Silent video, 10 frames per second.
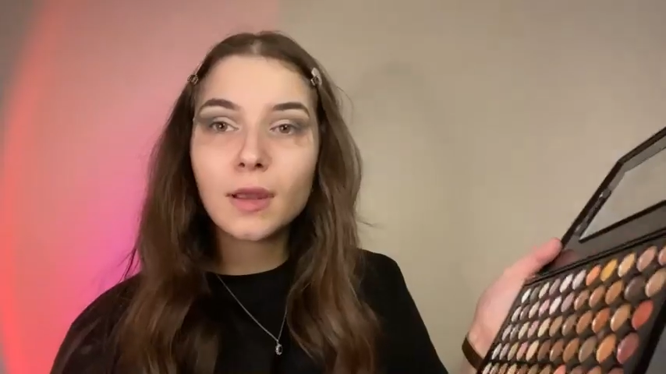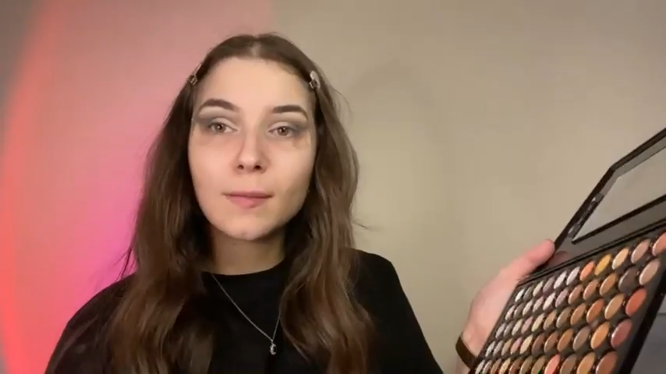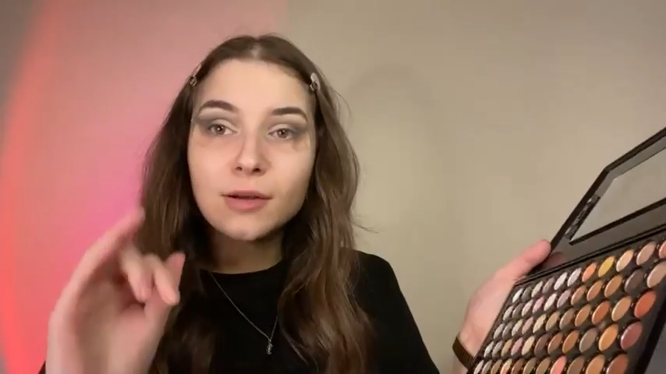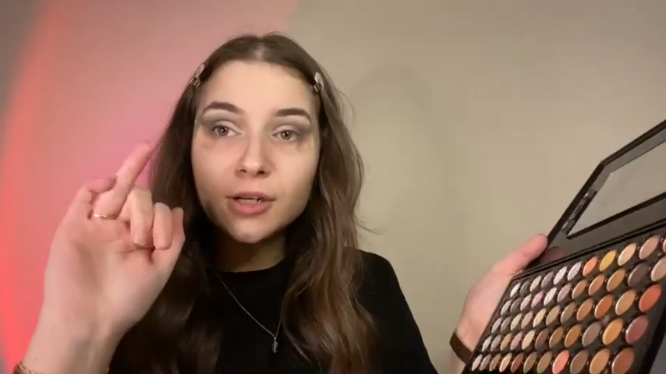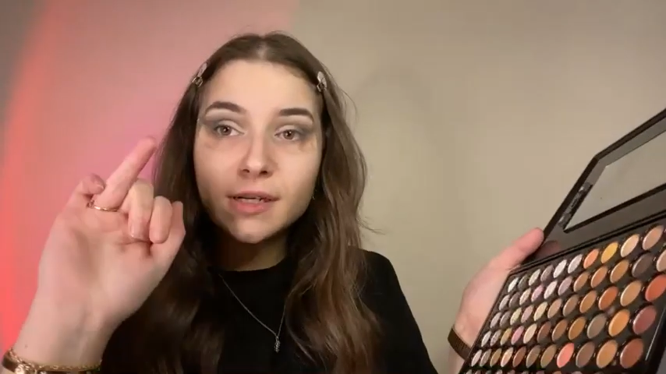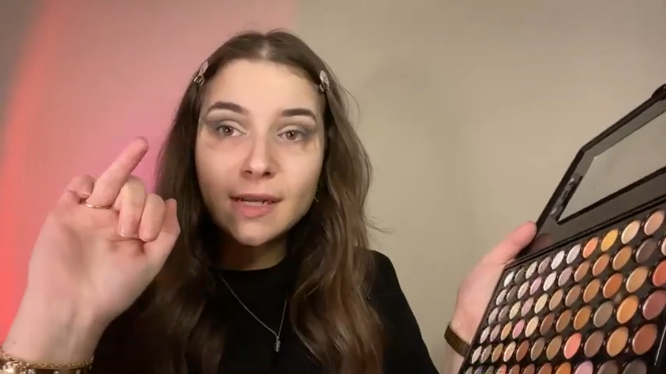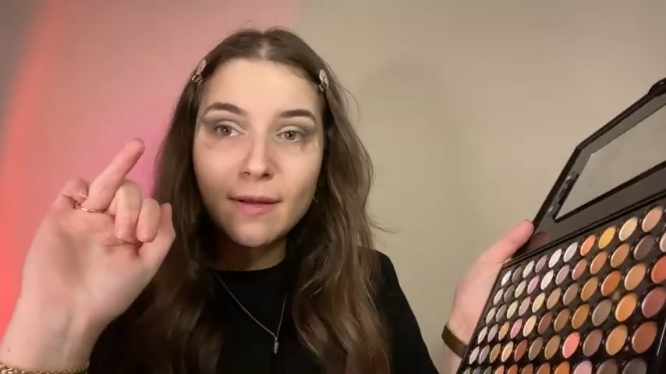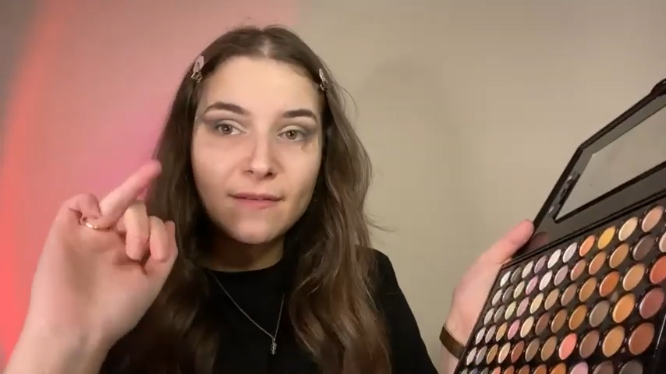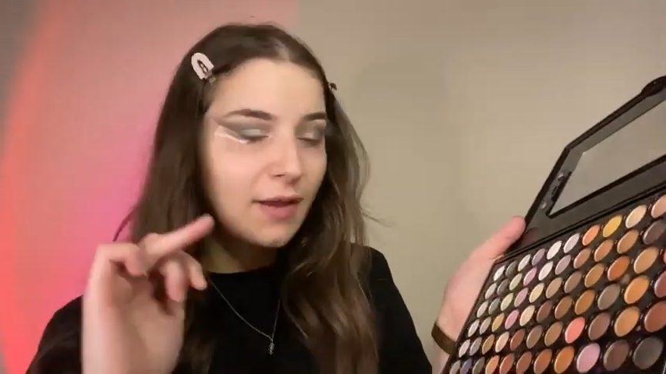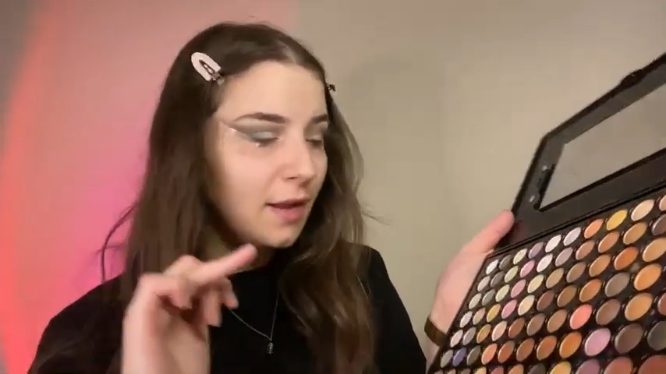I'm now just gonna take my
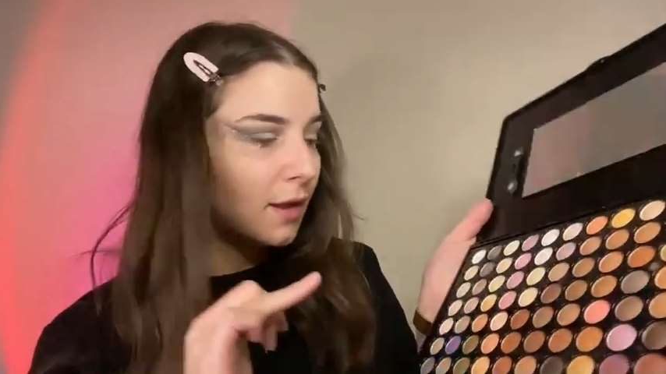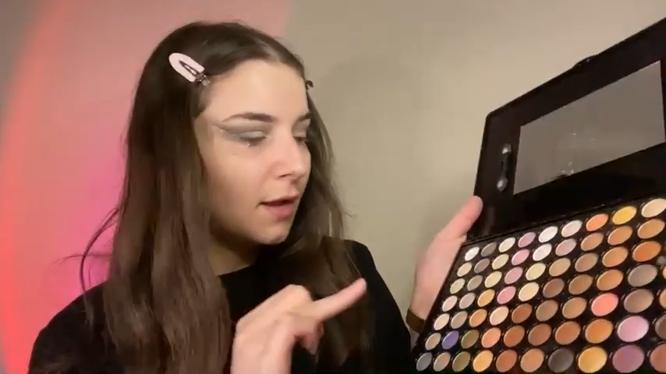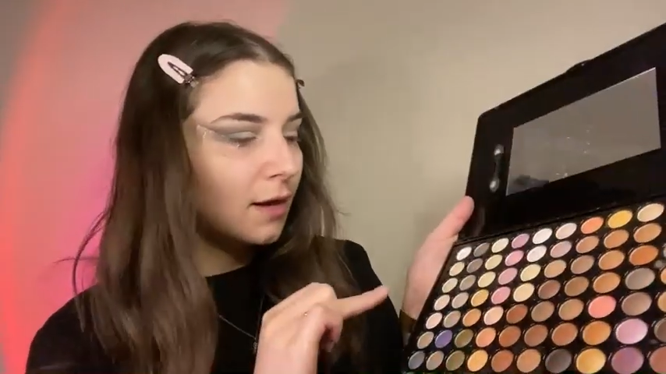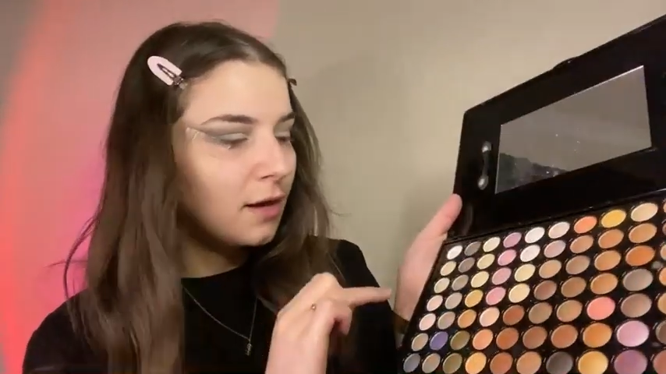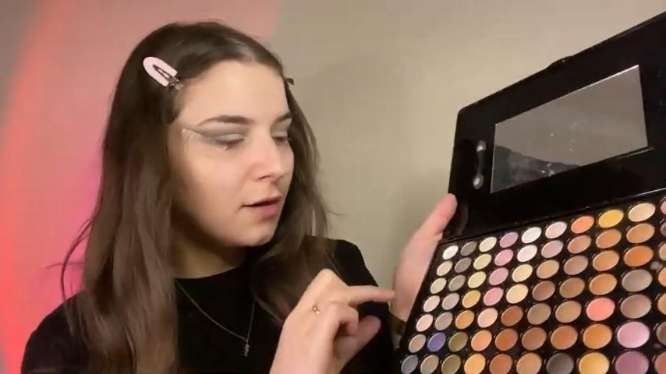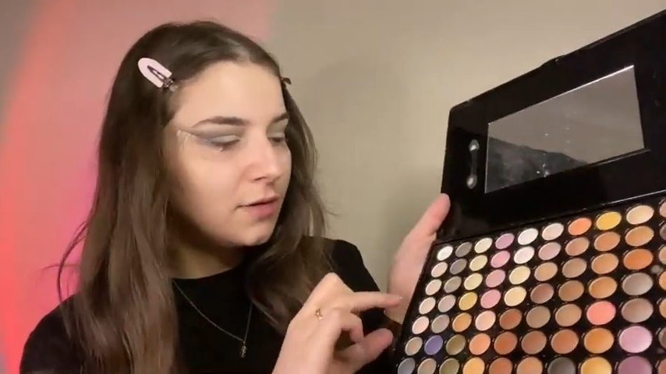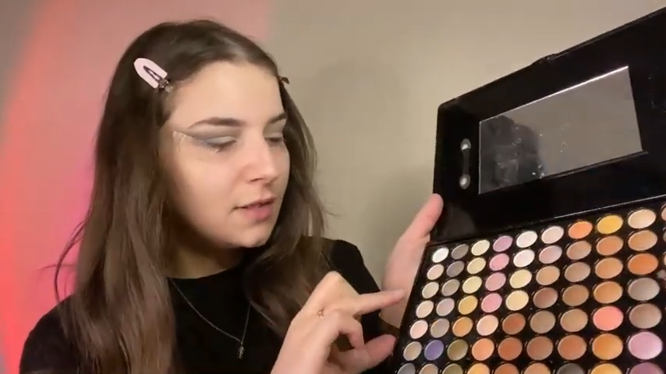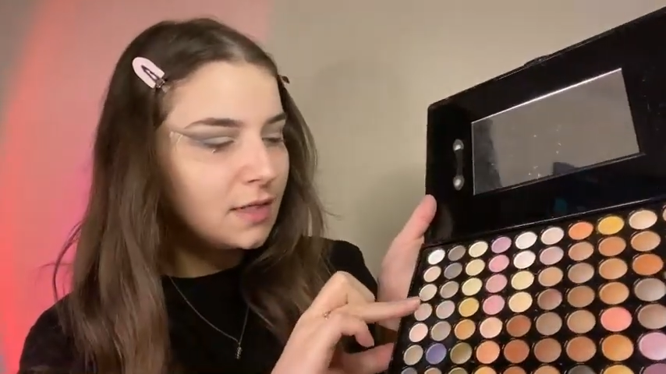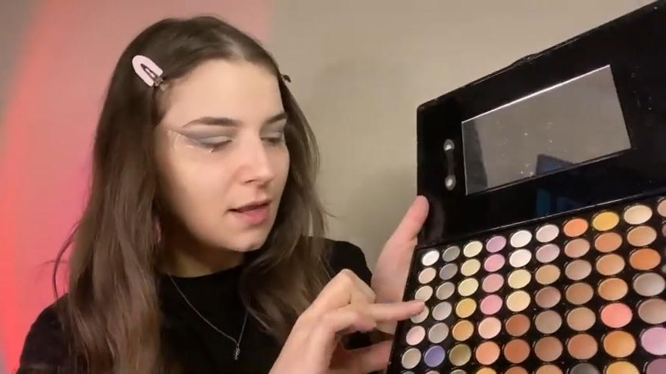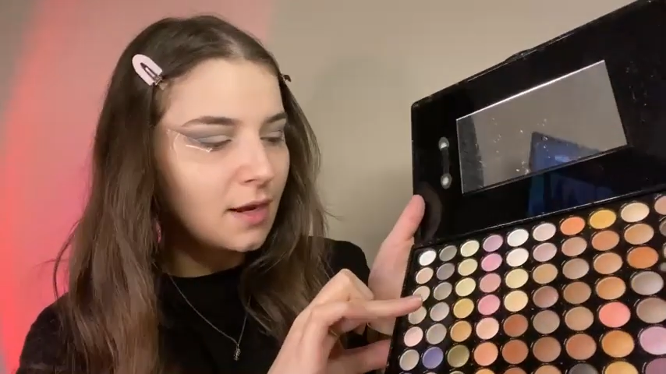finger and I'm gonna go into
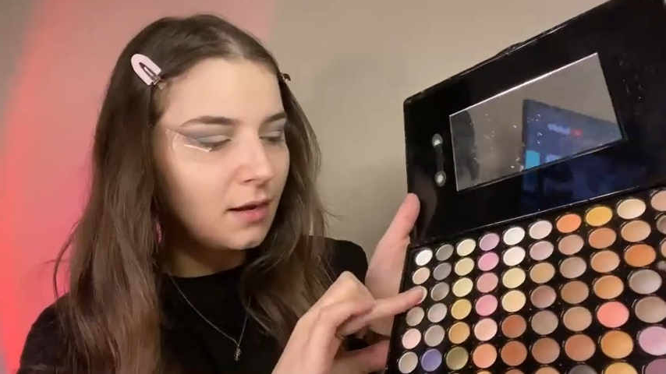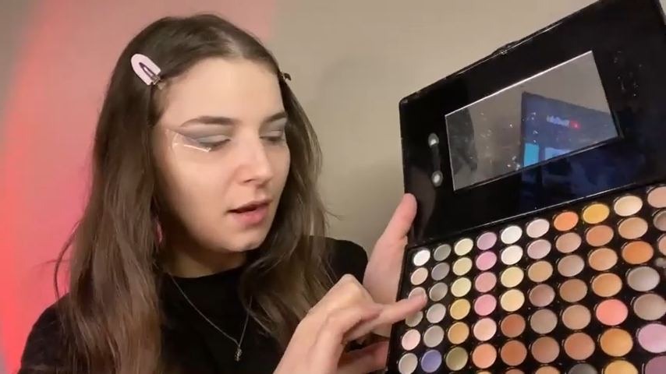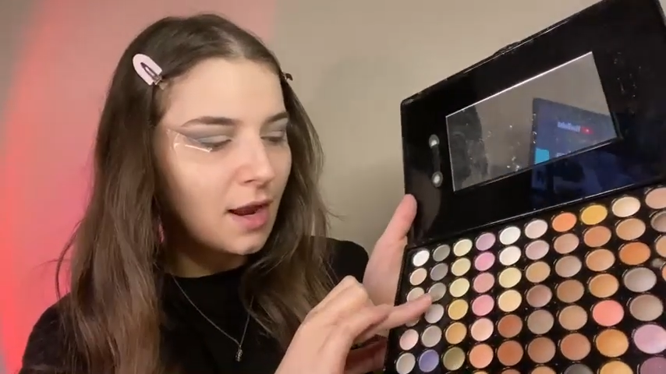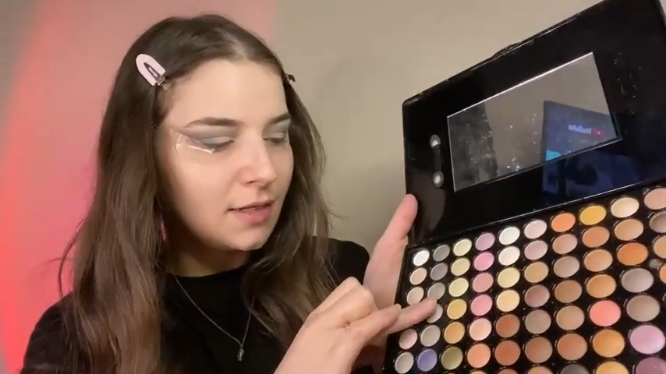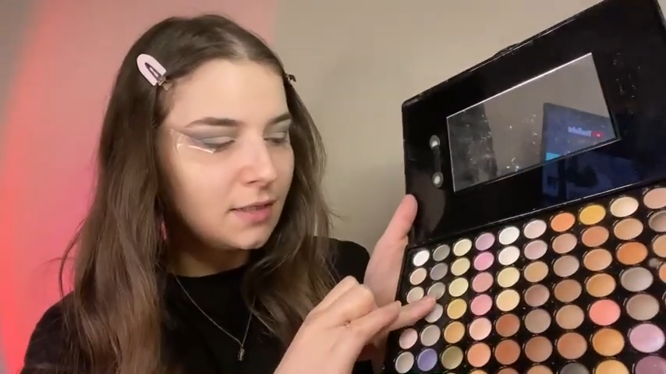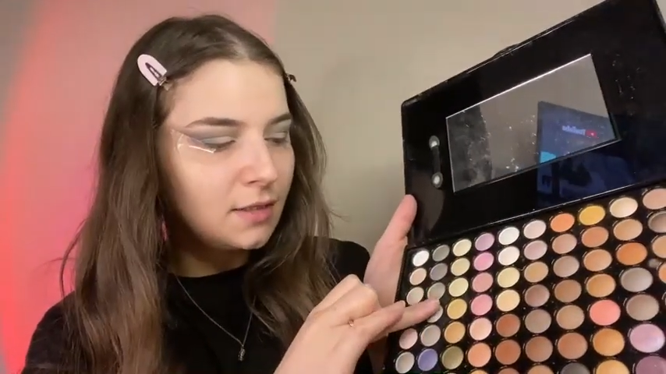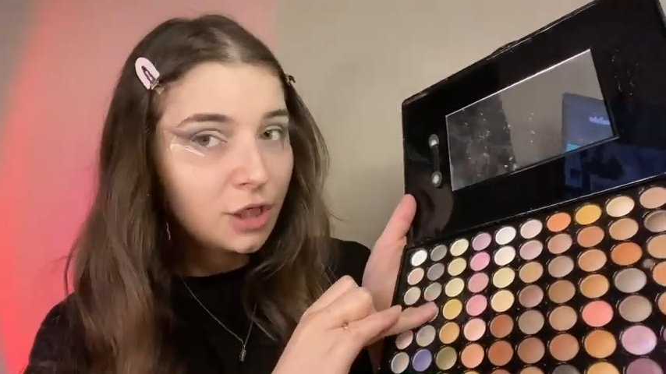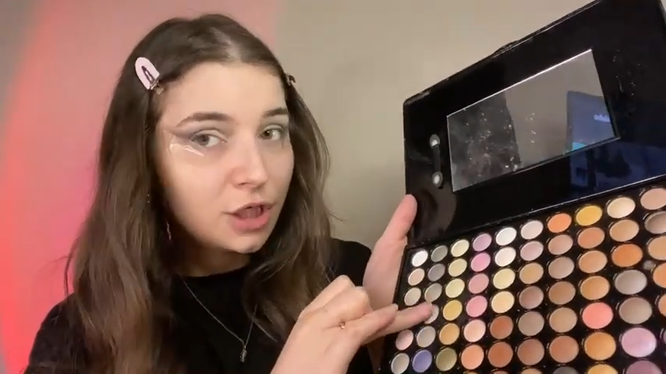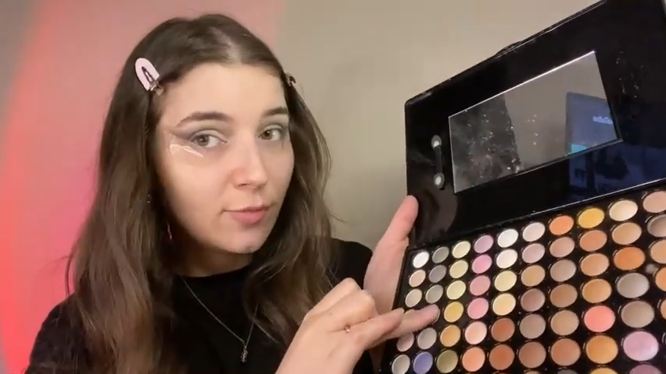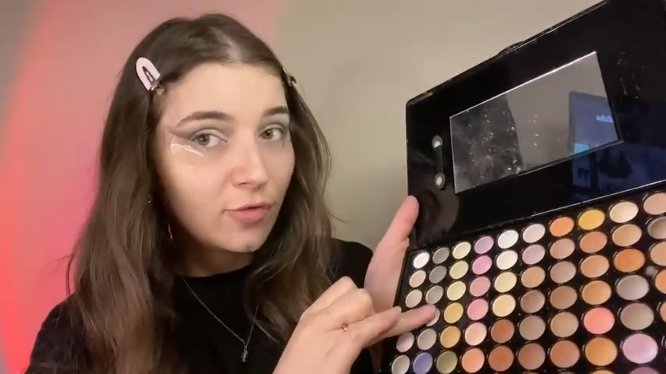this like light
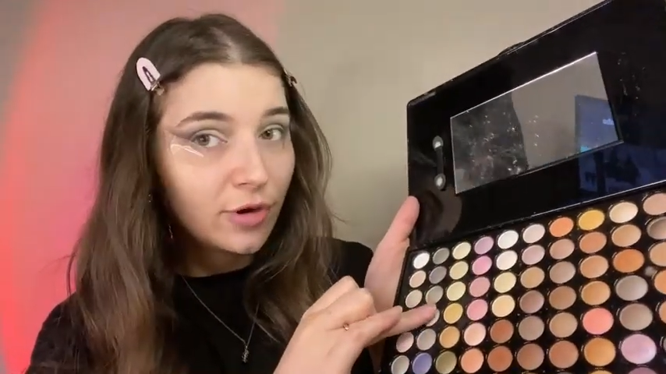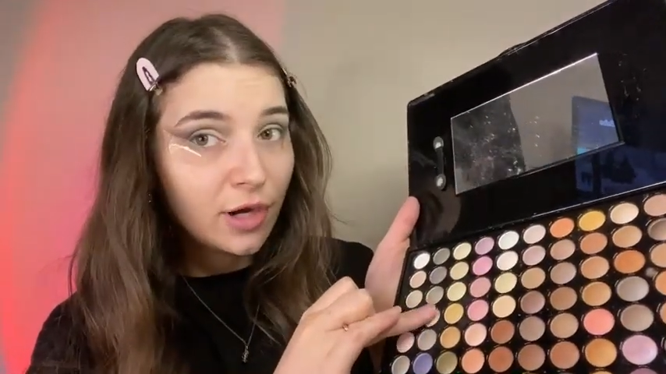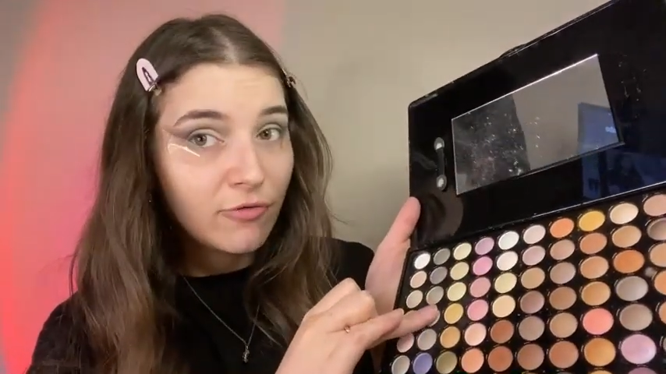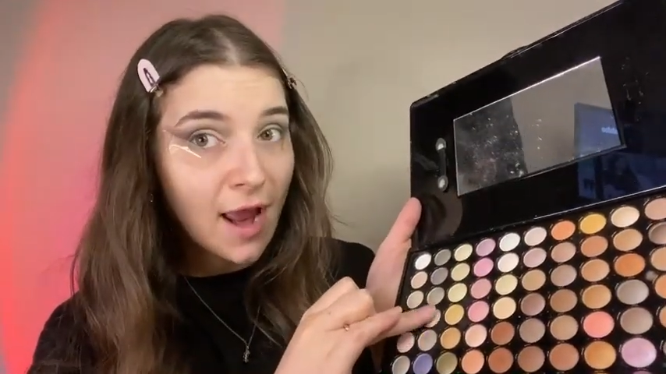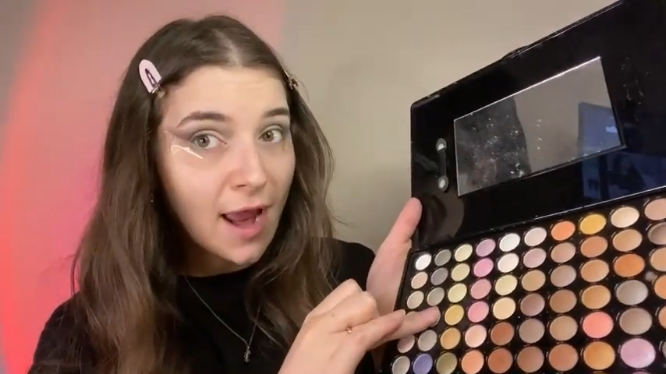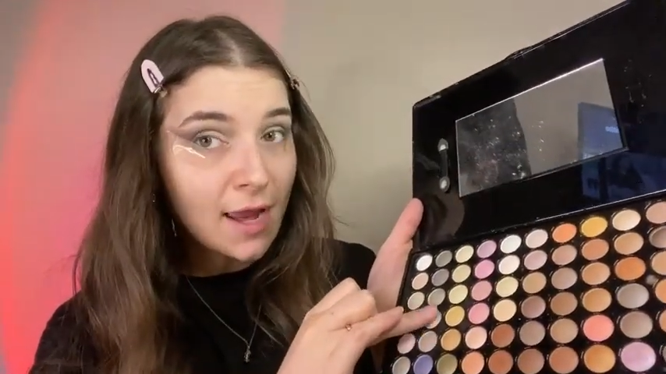shimmery grey.